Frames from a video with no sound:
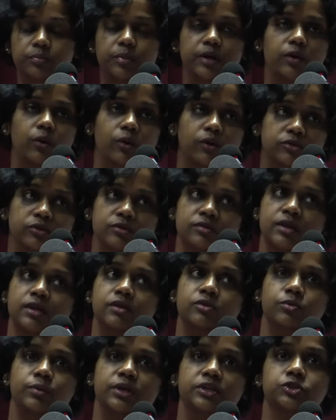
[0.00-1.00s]
but also
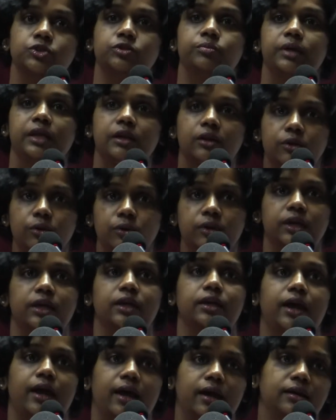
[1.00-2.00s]
things we should be
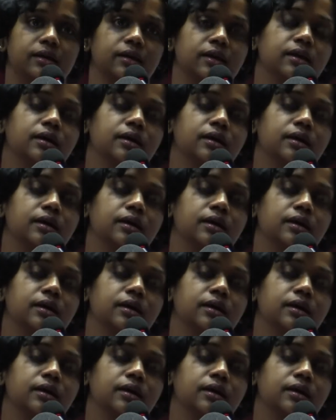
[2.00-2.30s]
looking at